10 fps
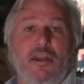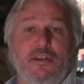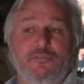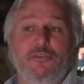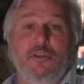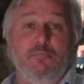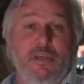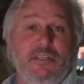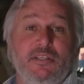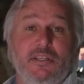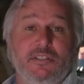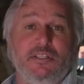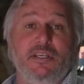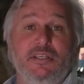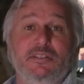then for the B's and the
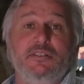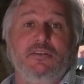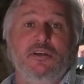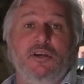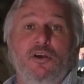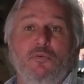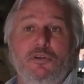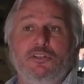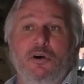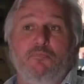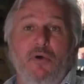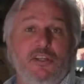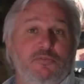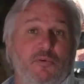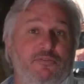C's, which are
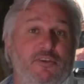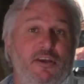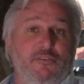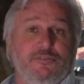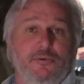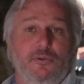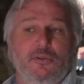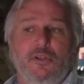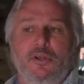much more flavorful,